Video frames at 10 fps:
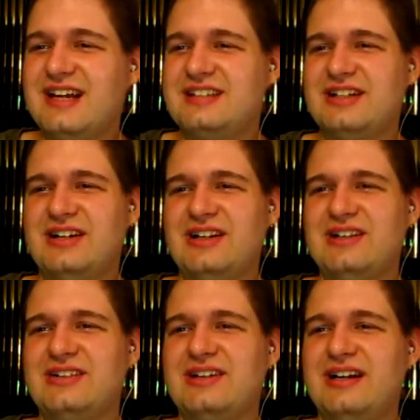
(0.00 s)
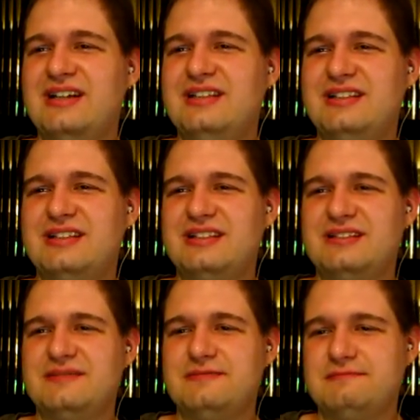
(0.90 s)
that's all right.
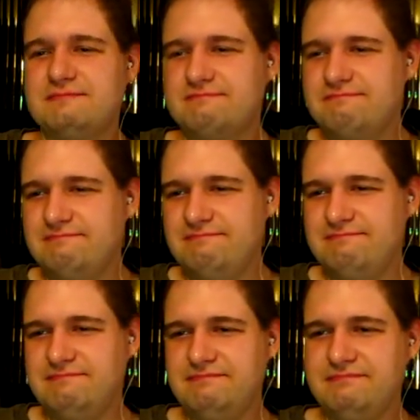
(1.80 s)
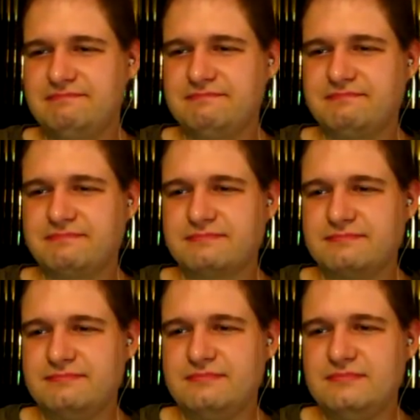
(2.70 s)
Hmm.
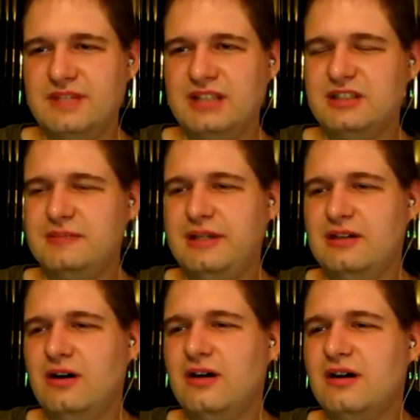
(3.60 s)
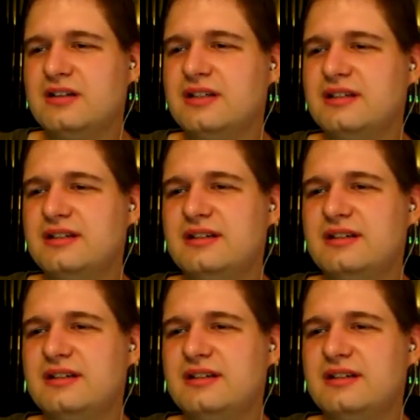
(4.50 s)
That's gonna be long.